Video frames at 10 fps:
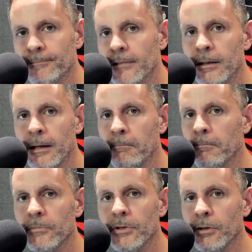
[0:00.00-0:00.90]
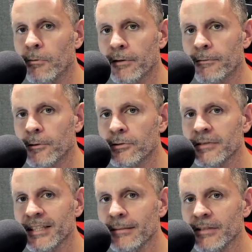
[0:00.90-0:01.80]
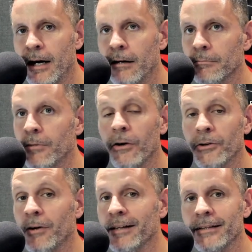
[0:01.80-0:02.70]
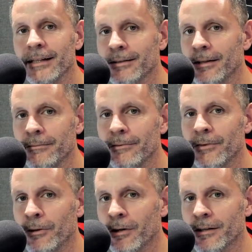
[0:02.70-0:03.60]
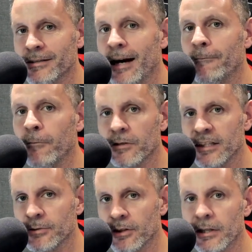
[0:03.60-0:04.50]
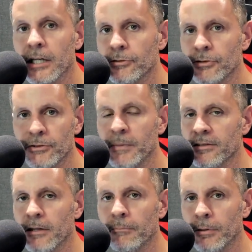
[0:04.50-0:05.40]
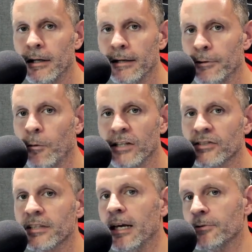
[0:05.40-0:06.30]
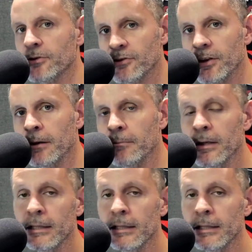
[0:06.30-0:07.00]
you know, one of the first two teams out, although I think that they're one of the top four teams in the country just based on play. If you watch the games, you see them